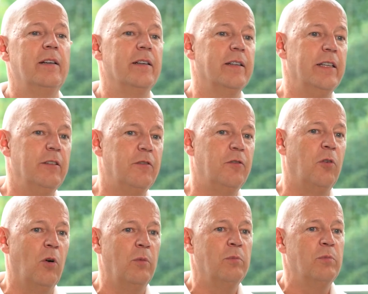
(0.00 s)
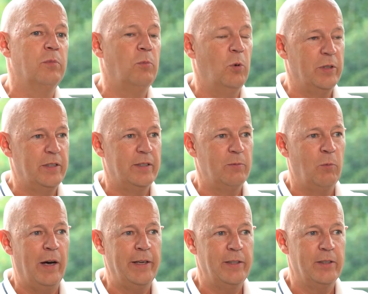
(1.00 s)
inform what's
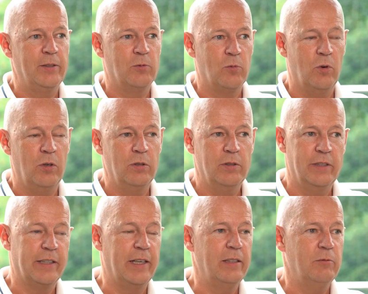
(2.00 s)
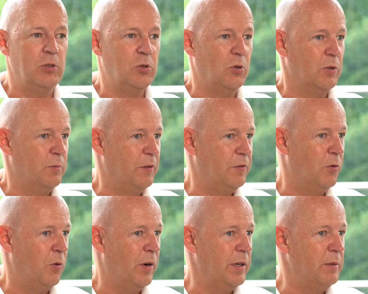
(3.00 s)
right and wrong. And again, we talked
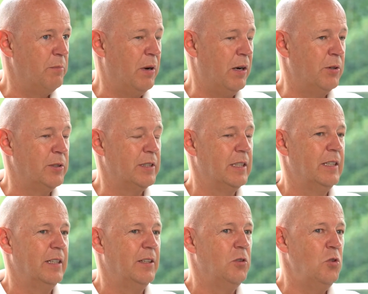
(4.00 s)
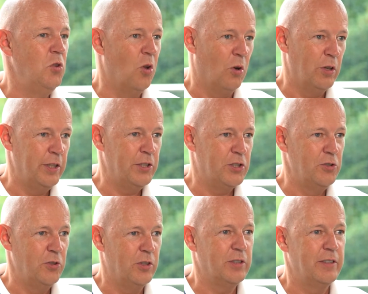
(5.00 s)
before about knowledge
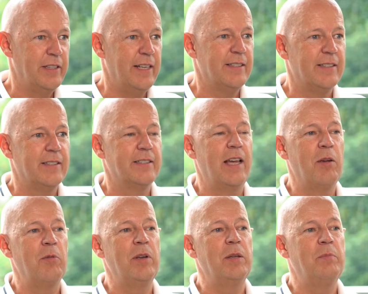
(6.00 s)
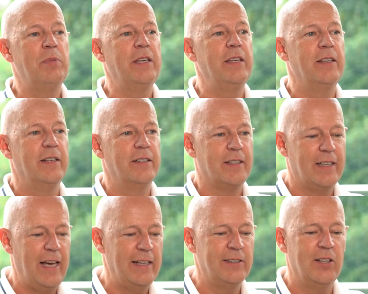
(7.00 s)
not necessarily being a
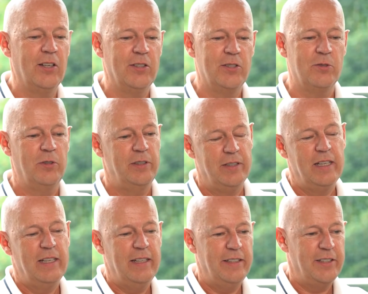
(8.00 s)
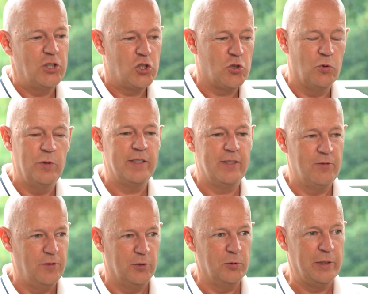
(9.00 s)
catalyst or an insurance
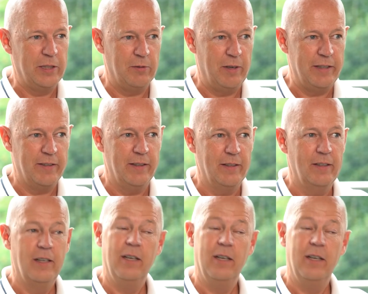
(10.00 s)
for doing the right thing.